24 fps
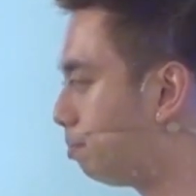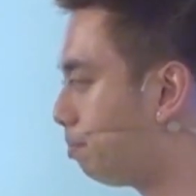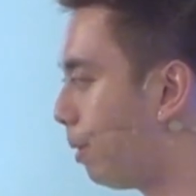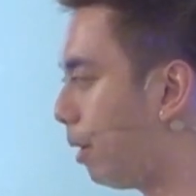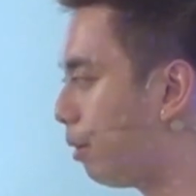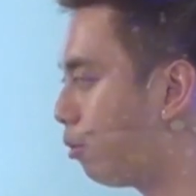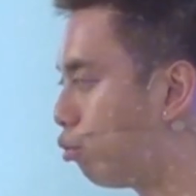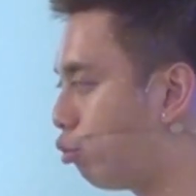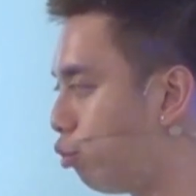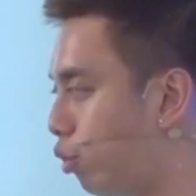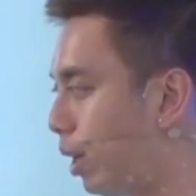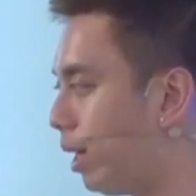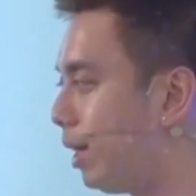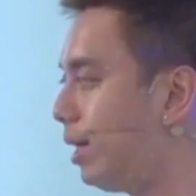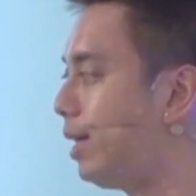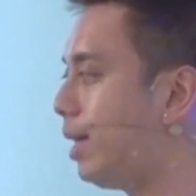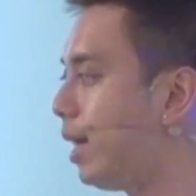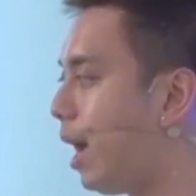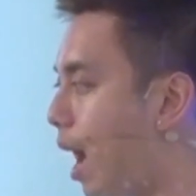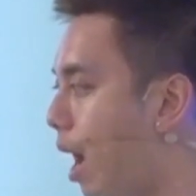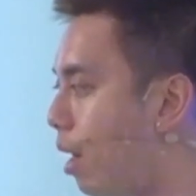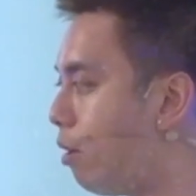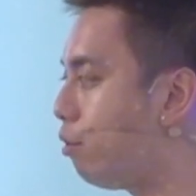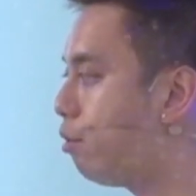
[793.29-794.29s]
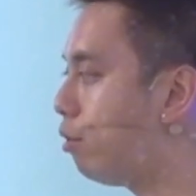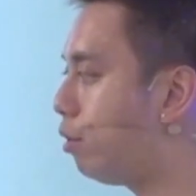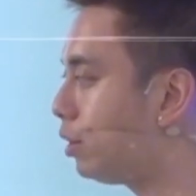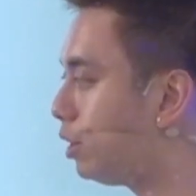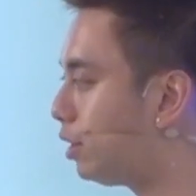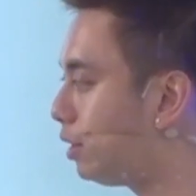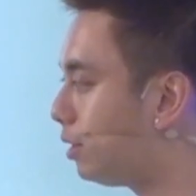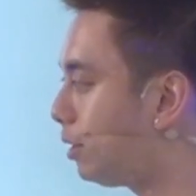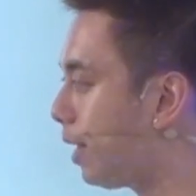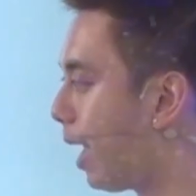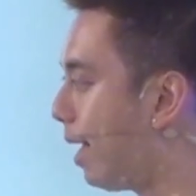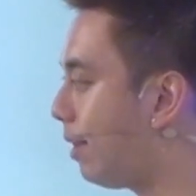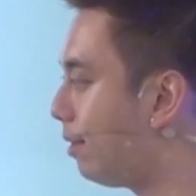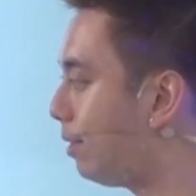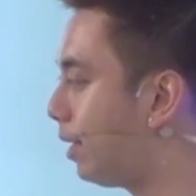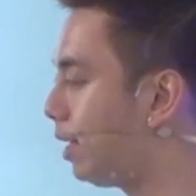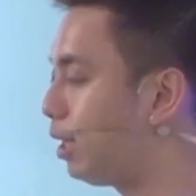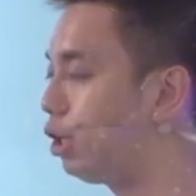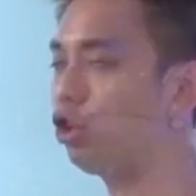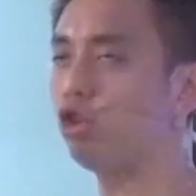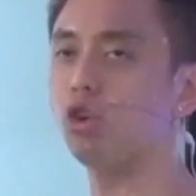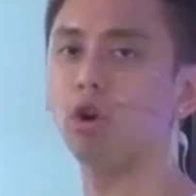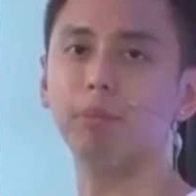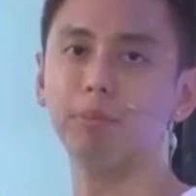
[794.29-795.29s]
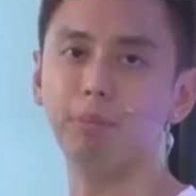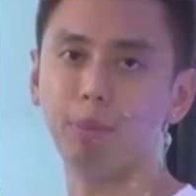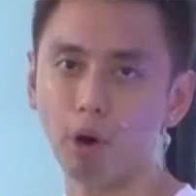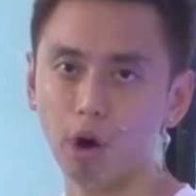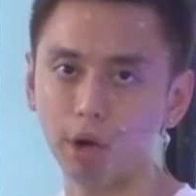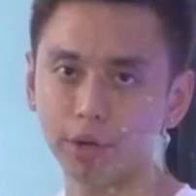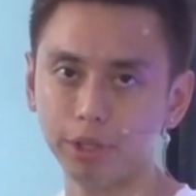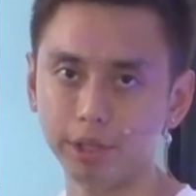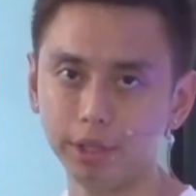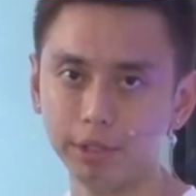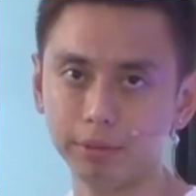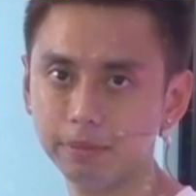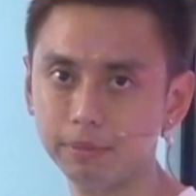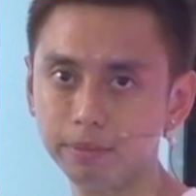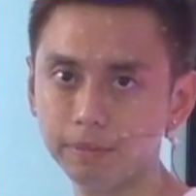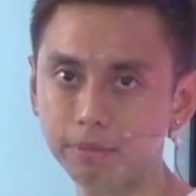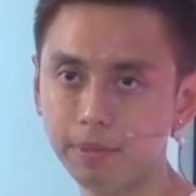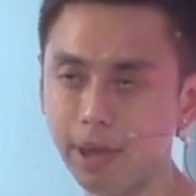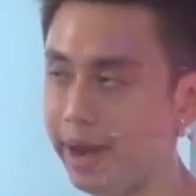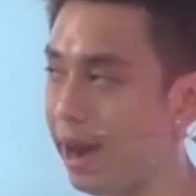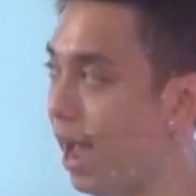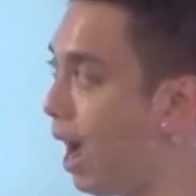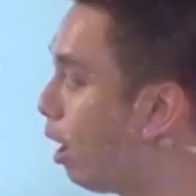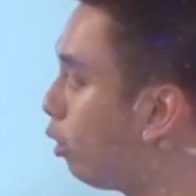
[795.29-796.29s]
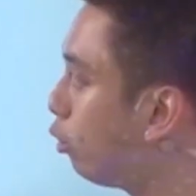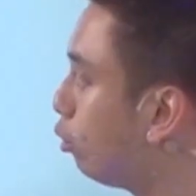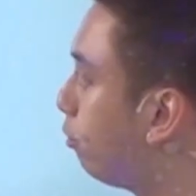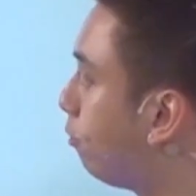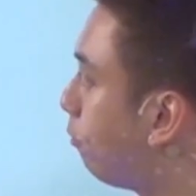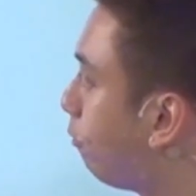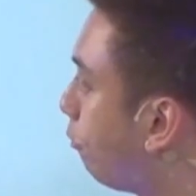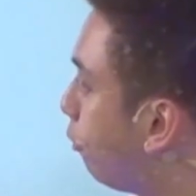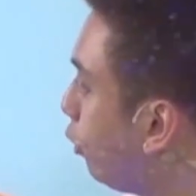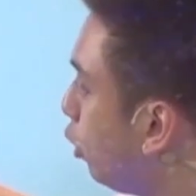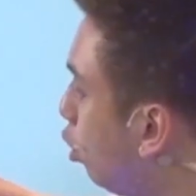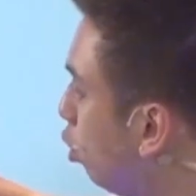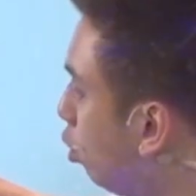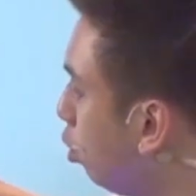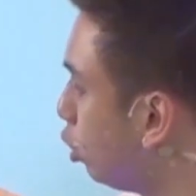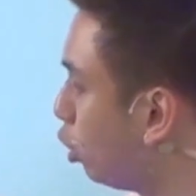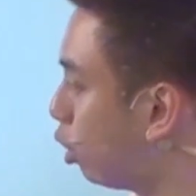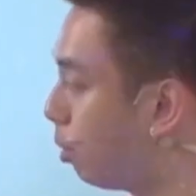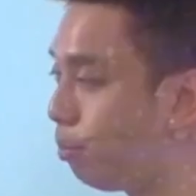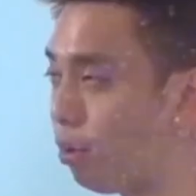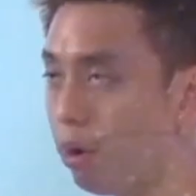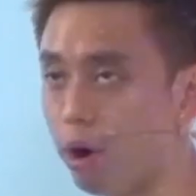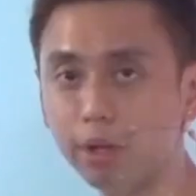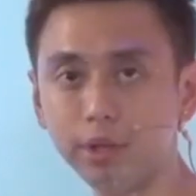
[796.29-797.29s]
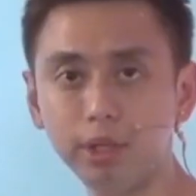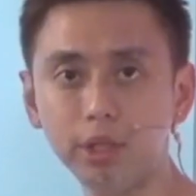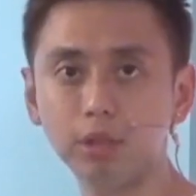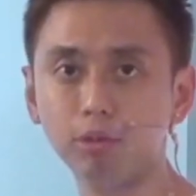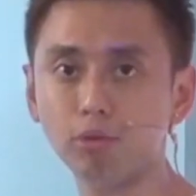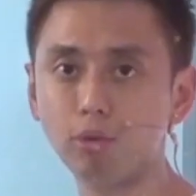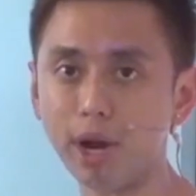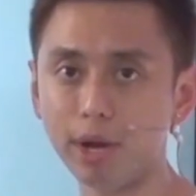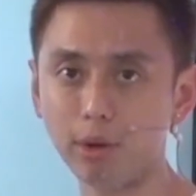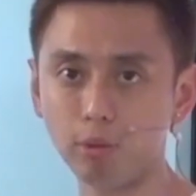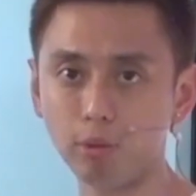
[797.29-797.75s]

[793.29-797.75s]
but really understanding your body and how to fuel your body the right